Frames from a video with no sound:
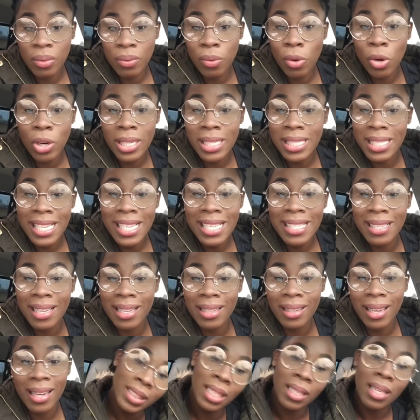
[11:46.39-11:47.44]
for a
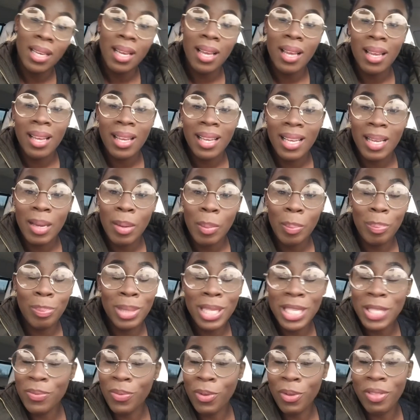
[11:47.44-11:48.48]
season.
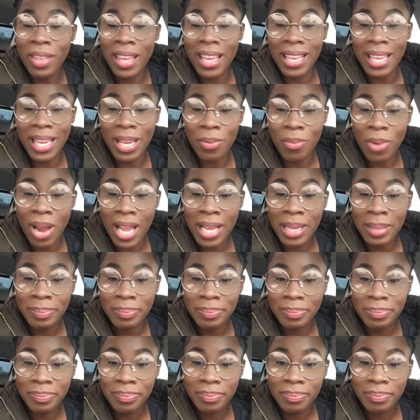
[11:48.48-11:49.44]
Blissful thinking, right?